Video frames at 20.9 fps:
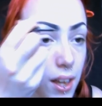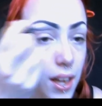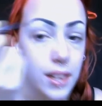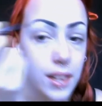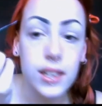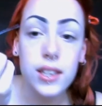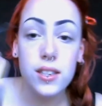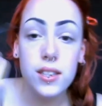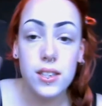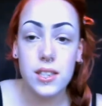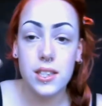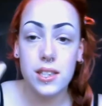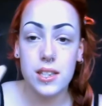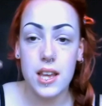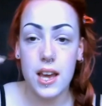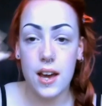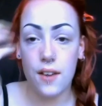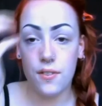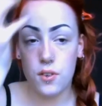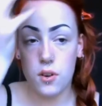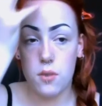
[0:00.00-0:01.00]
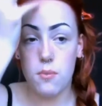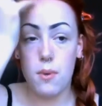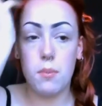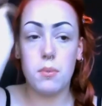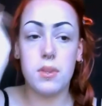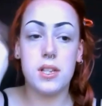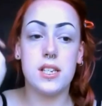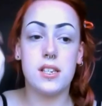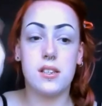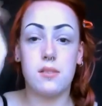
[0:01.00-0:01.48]
And this is, you have to
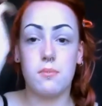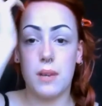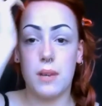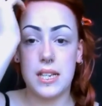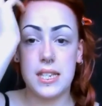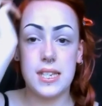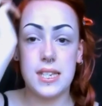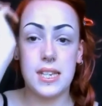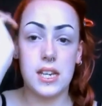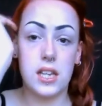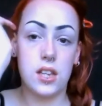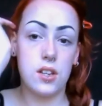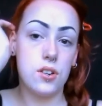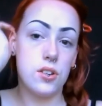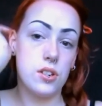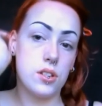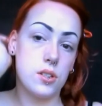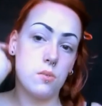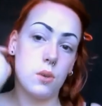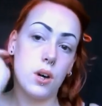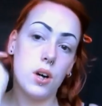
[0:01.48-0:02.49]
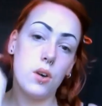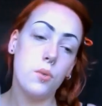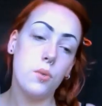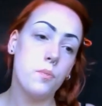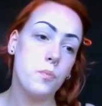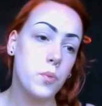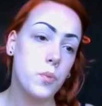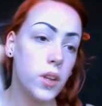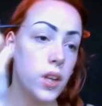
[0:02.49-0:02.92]
remember, this is my sealer as well.